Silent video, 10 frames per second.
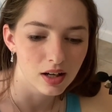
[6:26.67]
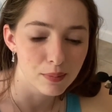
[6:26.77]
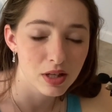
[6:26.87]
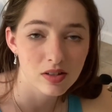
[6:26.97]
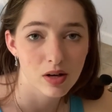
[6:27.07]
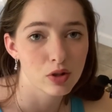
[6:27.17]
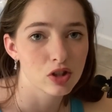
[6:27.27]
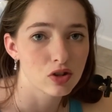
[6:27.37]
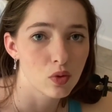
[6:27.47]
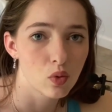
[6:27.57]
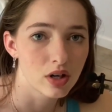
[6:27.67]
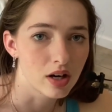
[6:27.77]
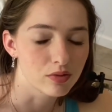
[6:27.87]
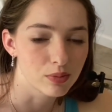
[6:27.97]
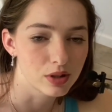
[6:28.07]
because I was just so worn
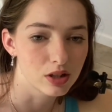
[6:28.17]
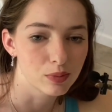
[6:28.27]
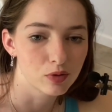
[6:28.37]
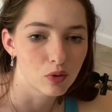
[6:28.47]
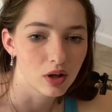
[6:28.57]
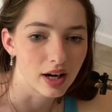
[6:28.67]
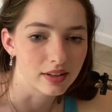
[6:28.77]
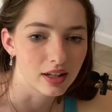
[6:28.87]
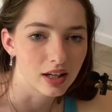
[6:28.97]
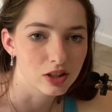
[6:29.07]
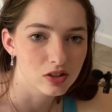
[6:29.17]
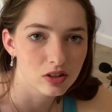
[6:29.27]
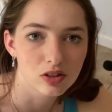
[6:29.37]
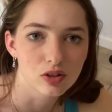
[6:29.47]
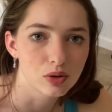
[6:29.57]
out from the year beforehand that I just
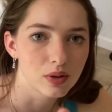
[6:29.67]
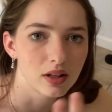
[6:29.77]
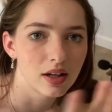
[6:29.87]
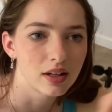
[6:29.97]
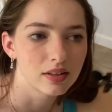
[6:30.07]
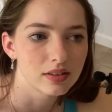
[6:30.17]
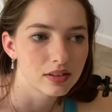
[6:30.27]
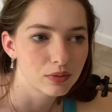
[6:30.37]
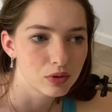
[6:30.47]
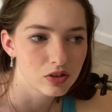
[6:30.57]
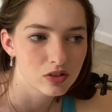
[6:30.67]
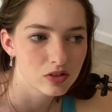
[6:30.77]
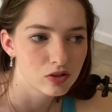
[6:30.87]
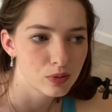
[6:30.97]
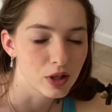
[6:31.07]
couldn't do it, and it
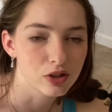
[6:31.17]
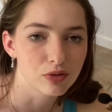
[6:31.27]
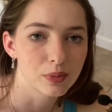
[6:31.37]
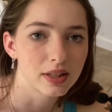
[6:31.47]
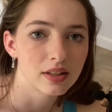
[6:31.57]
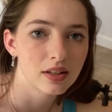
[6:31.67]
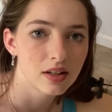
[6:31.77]
was too much for me.